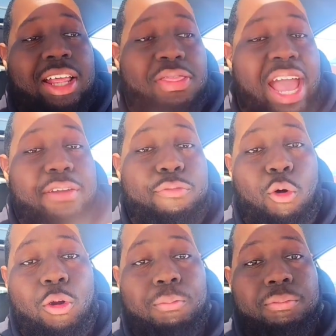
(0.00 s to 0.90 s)
that
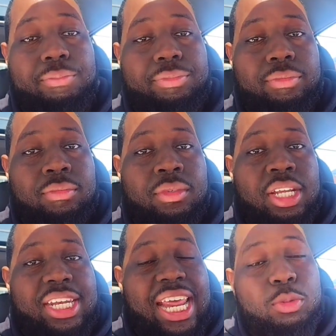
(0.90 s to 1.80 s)
form.
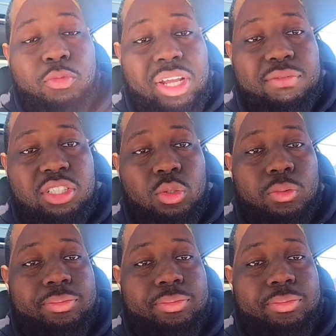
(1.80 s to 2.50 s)
That's what the Ravens do.